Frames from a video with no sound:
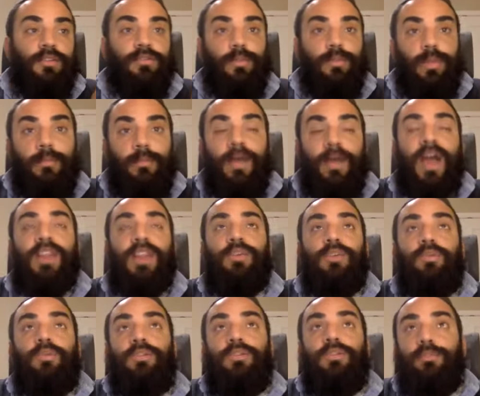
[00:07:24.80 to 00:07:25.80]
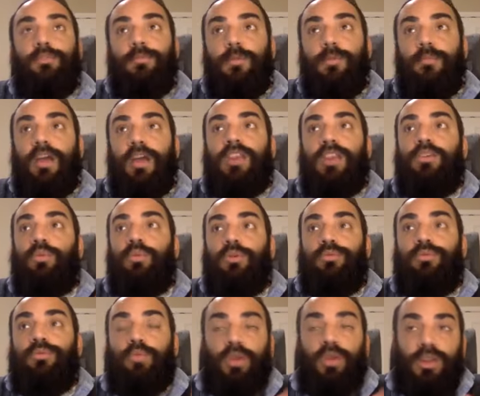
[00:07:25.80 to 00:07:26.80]
from the manual, from the menu
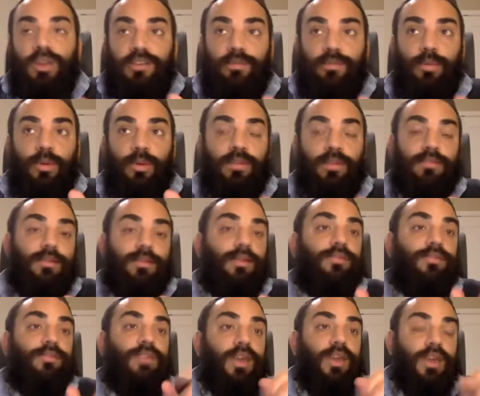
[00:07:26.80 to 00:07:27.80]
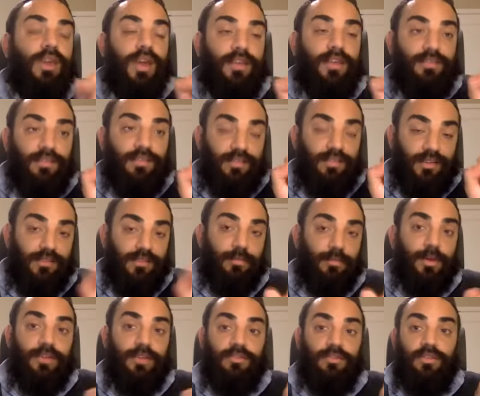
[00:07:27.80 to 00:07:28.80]
of what experience looks like as it's
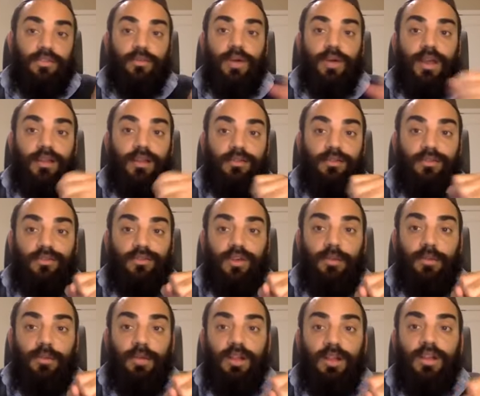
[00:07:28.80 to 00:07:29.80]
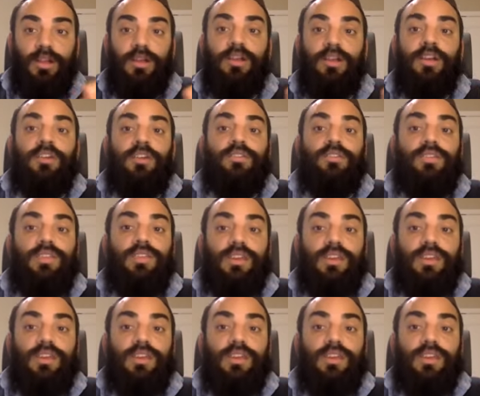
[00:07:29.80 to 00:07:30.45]
expressed in the writings of Kabbalah to